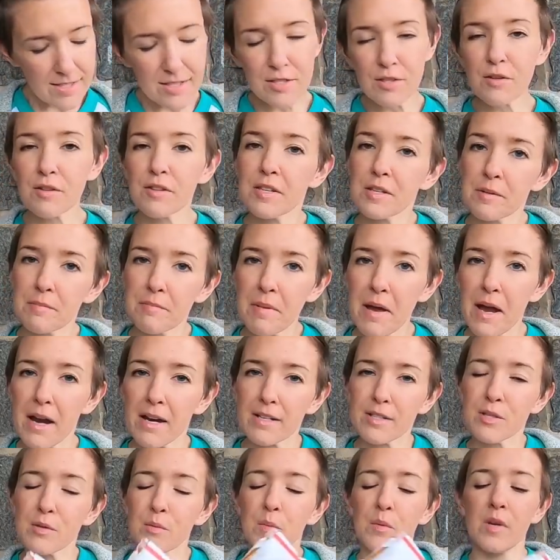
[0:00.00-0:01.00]
still think
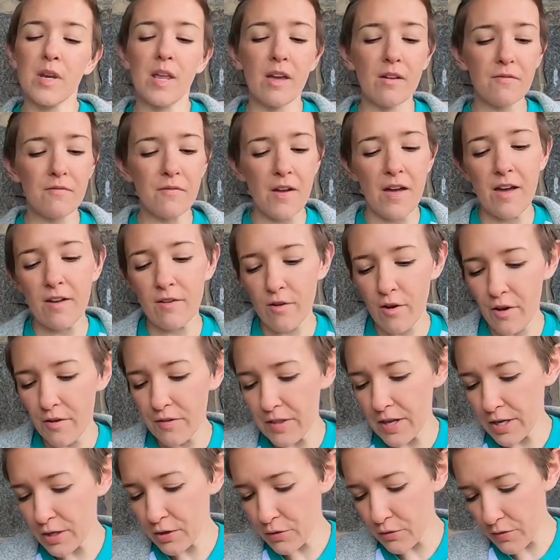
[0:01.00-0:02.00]
back to when I found all
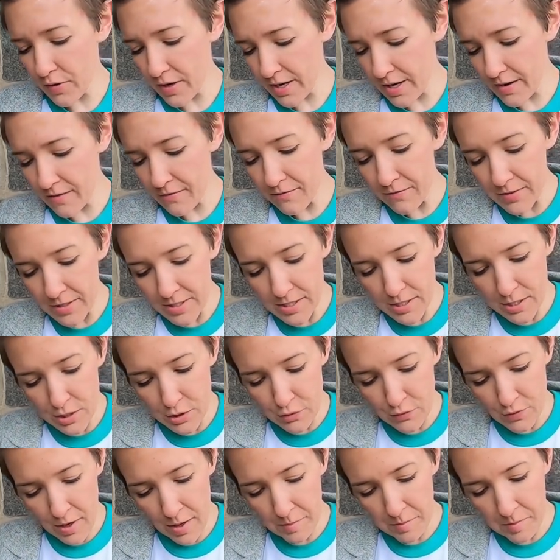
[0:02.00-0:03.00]
that great vintage
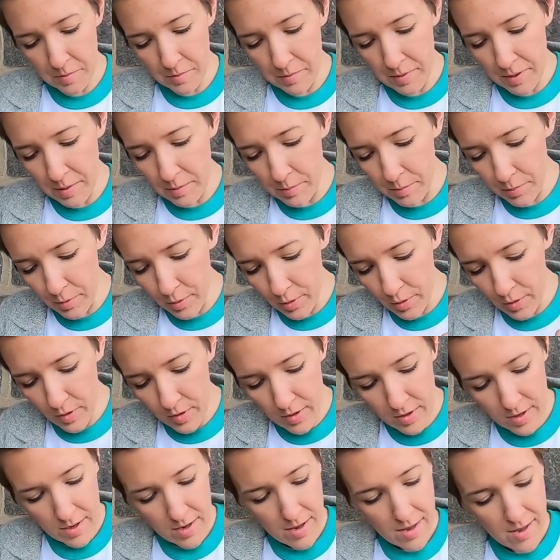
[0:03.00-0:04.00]
wrapping paper
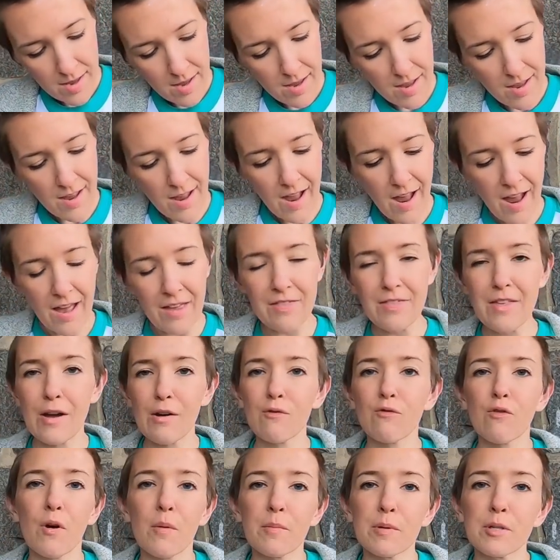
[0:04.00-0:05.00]
at that
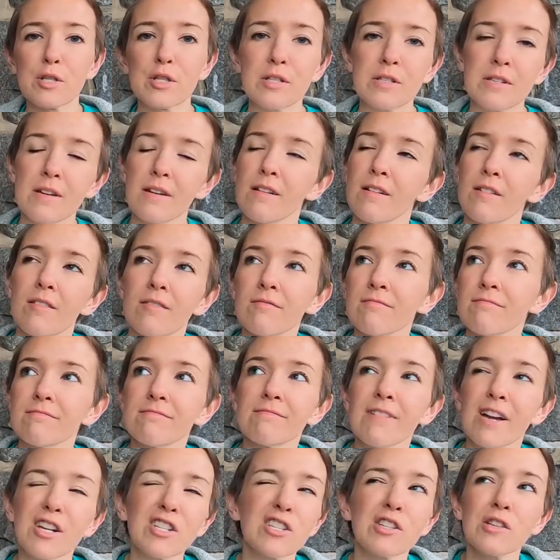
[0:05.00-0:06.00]
rummage sale.
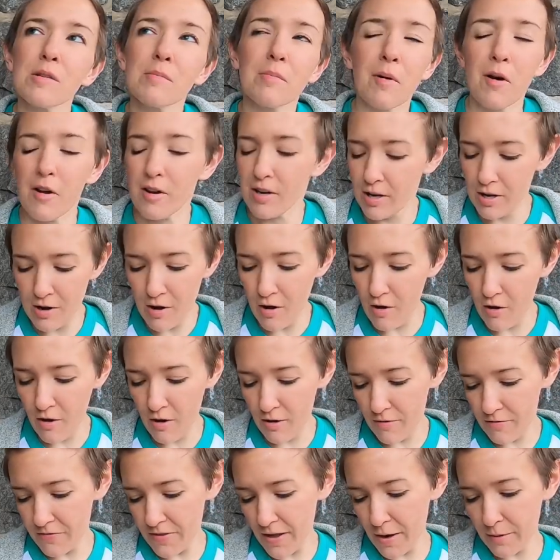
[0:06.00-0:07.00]
I should have bought it all.
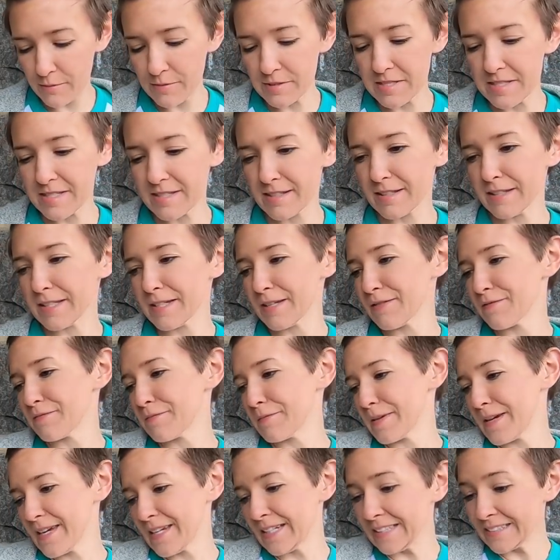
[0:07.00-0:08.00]
That was silly of
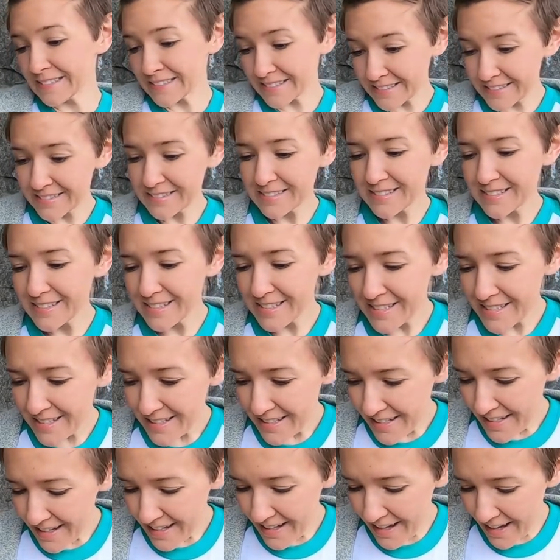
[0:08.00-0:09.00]
me.
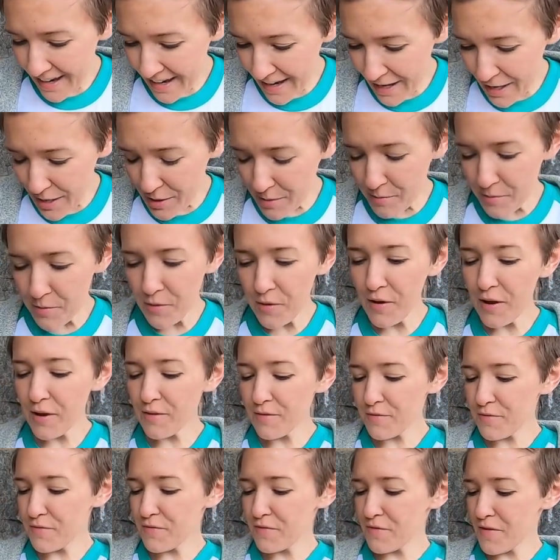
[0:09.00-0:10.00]
Animal
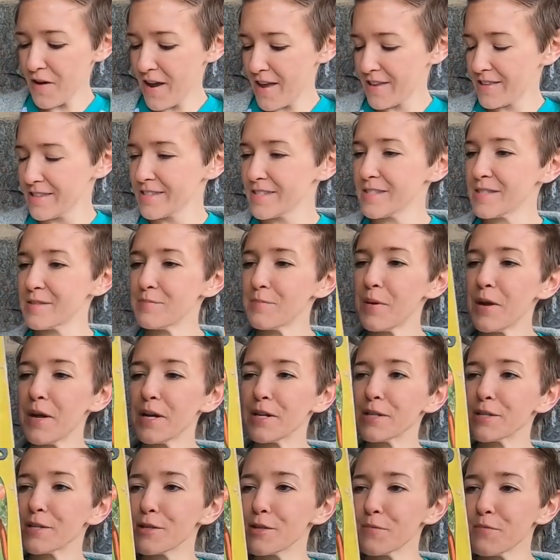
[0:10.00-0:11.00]
and Friends
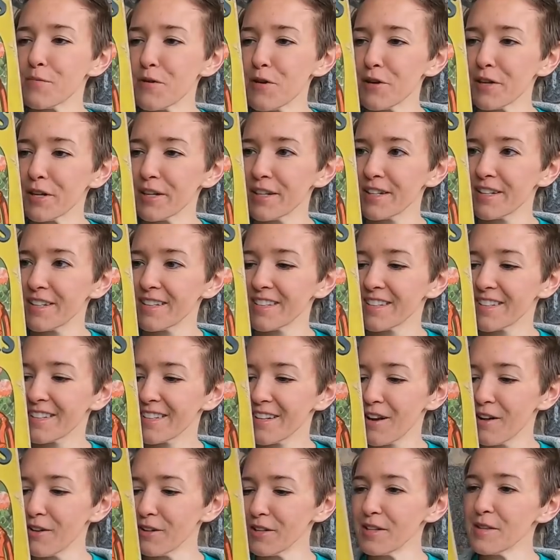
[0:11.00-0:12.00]
picture book.
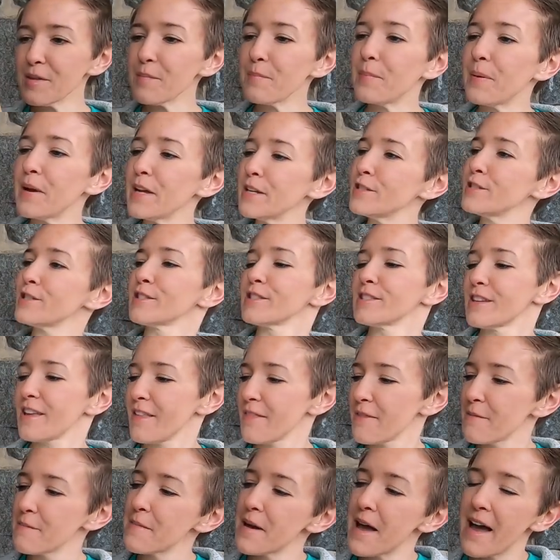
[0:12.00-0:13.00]
Oh, look at the pigeons
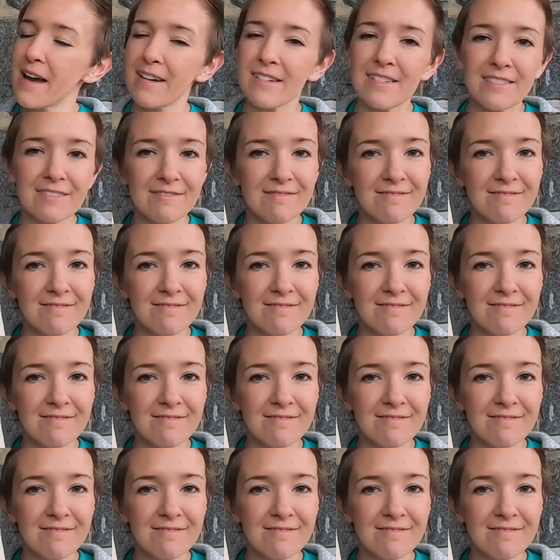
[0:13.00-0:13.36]
on the back.